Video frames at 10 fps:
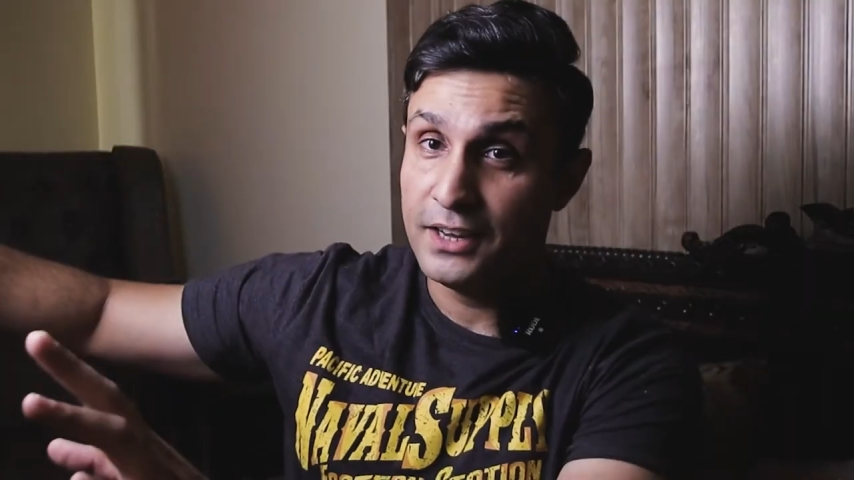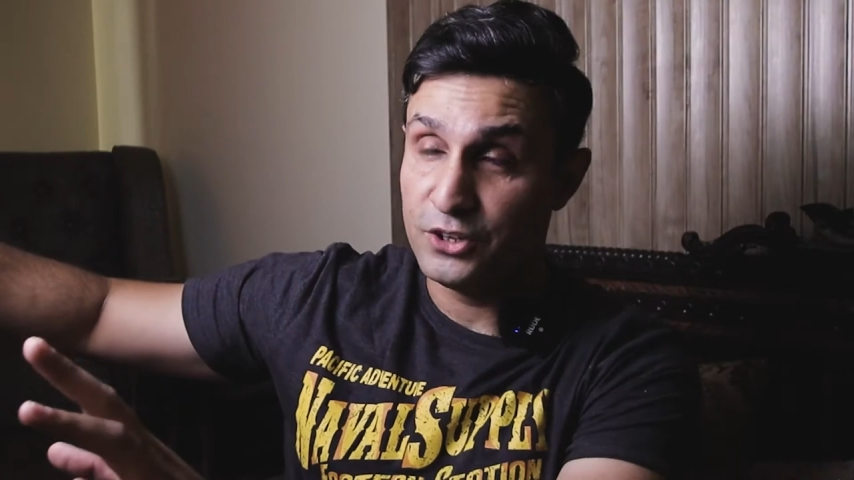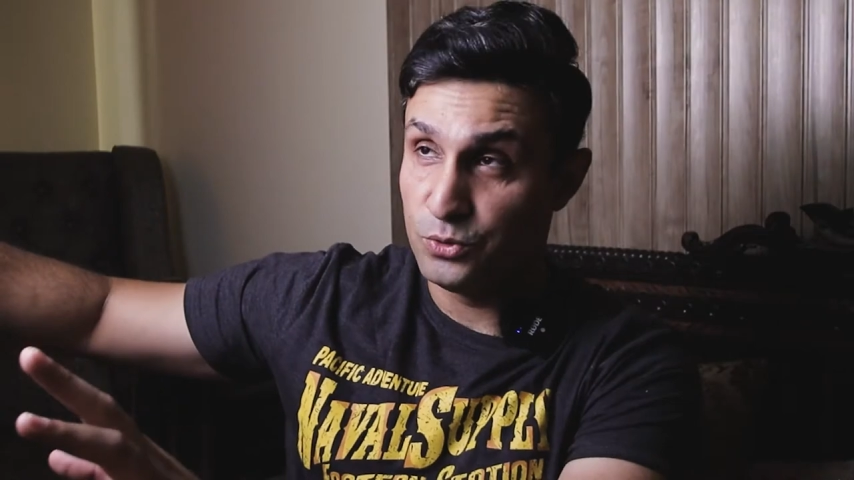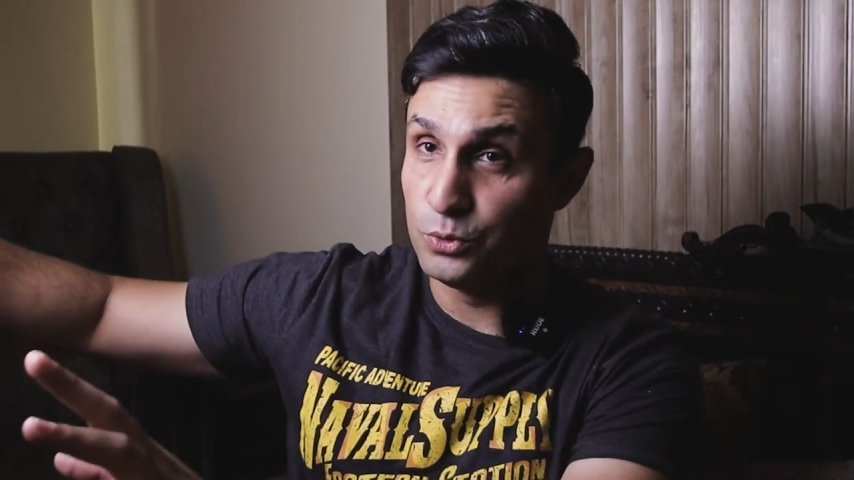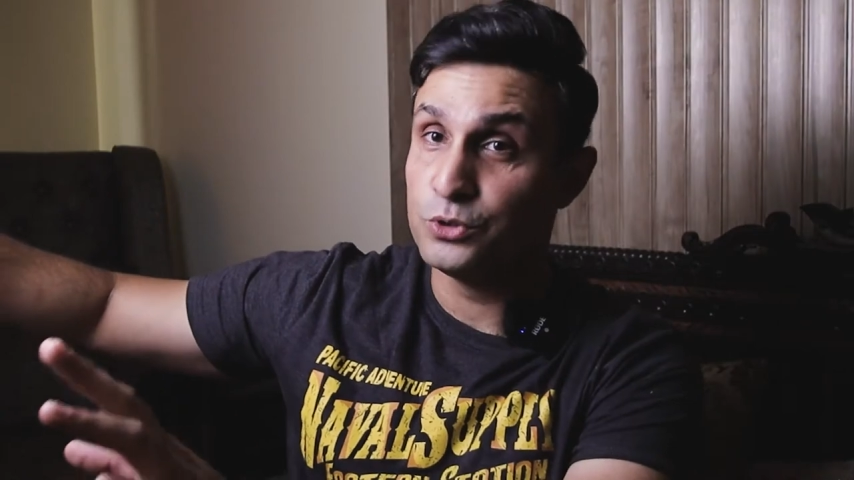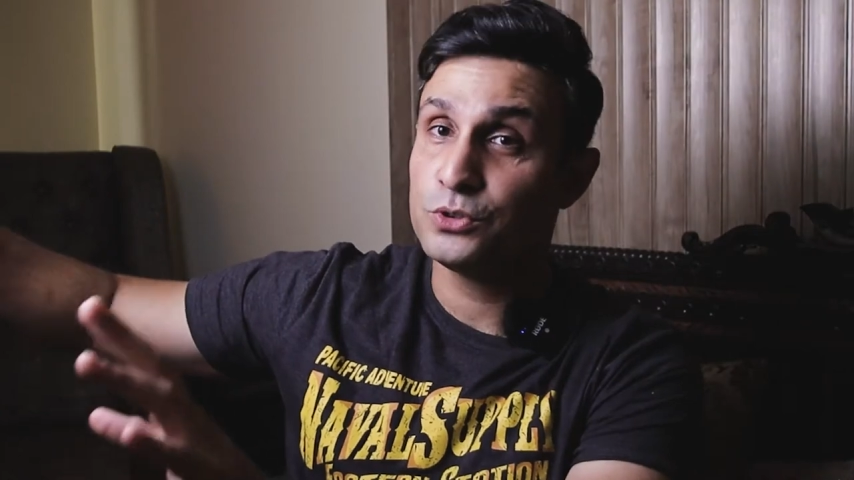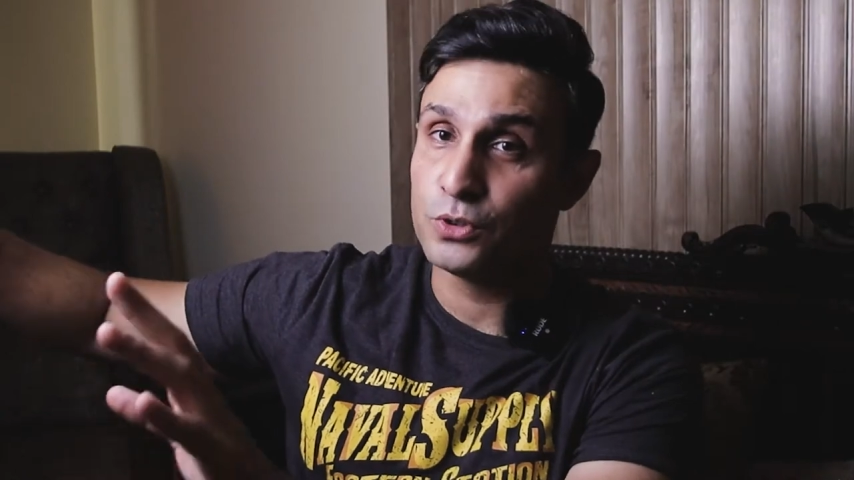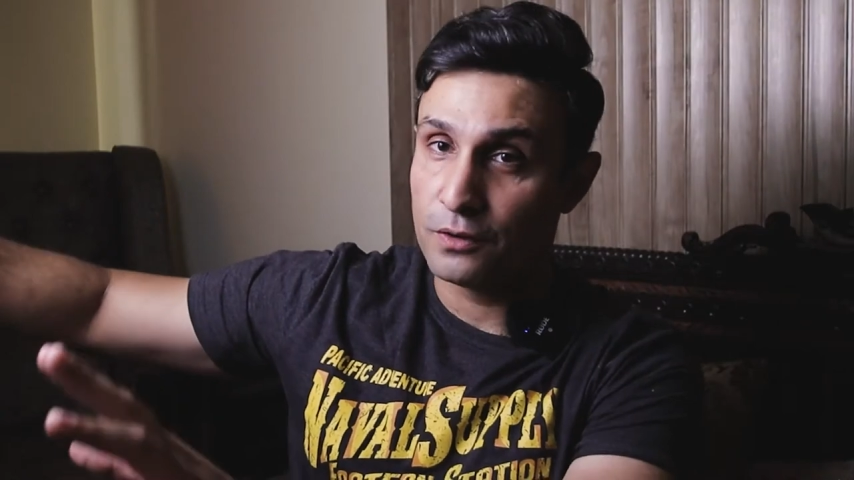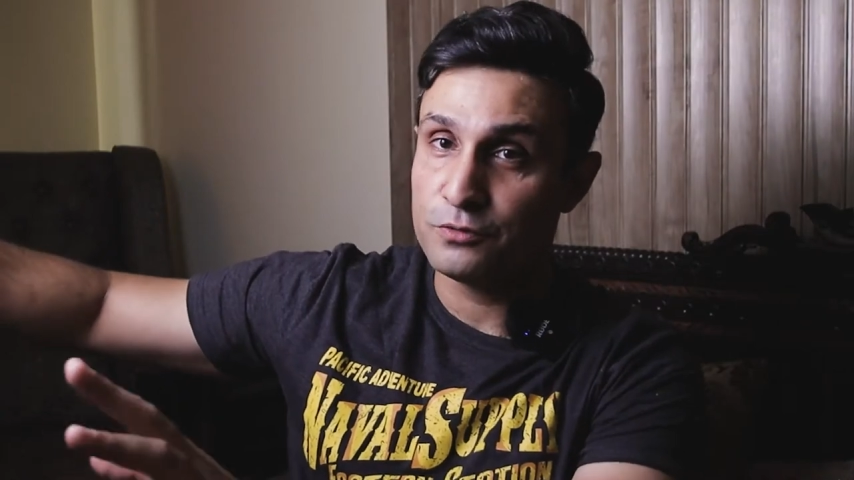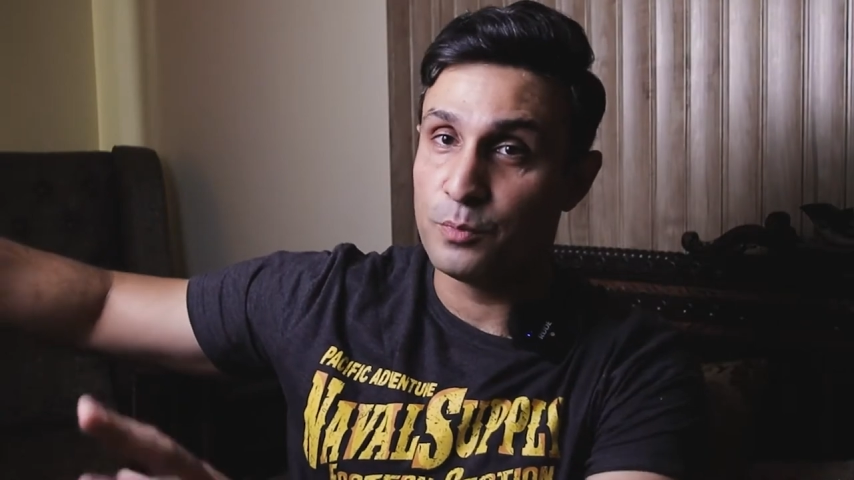huge
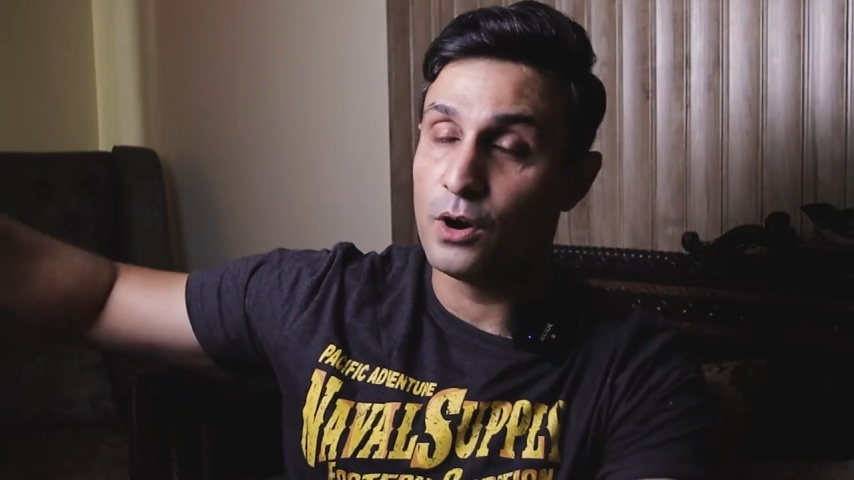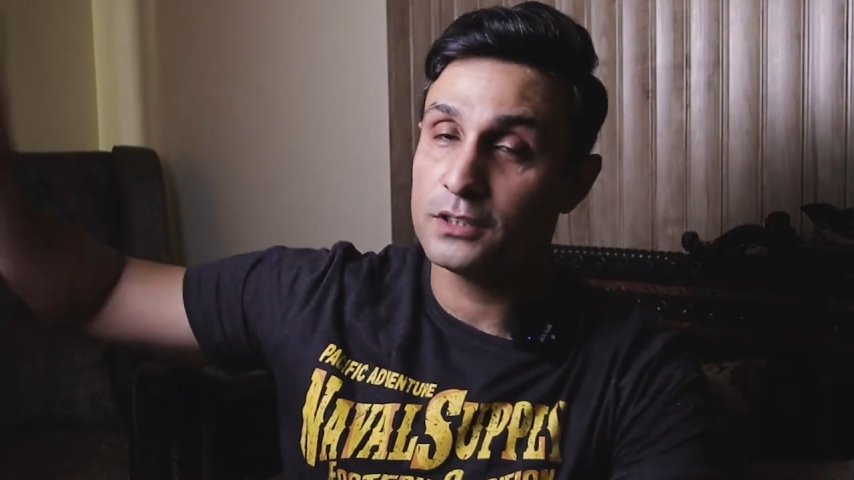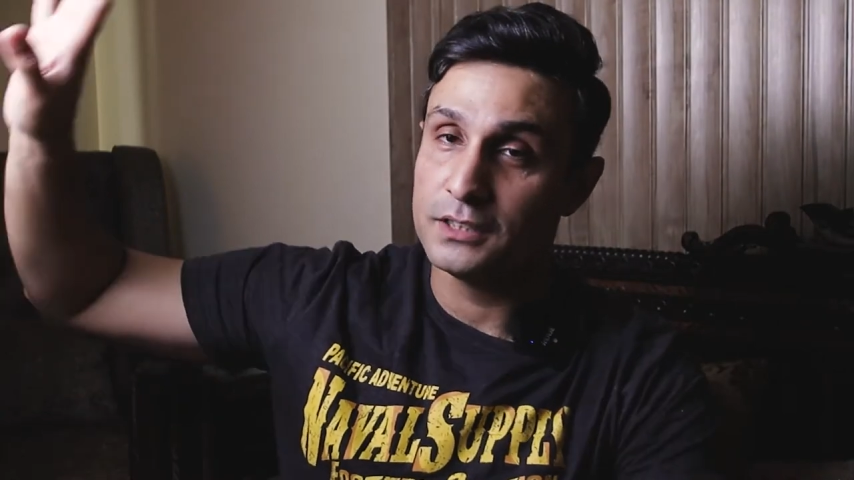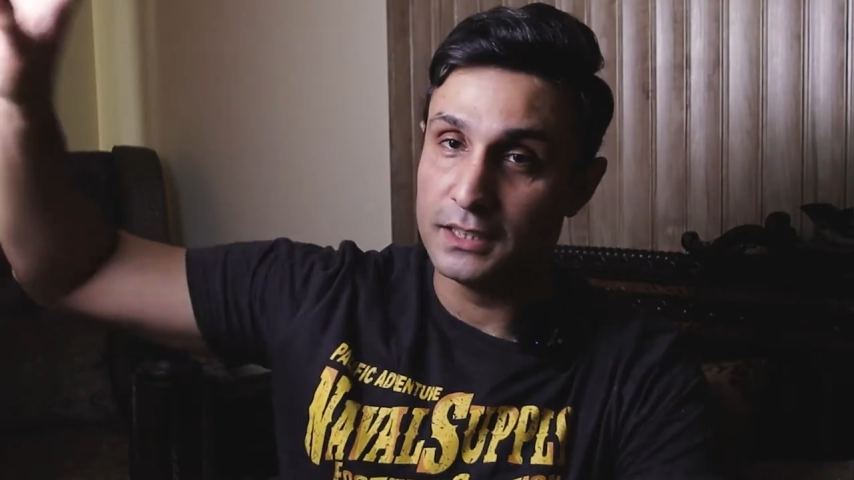soft box,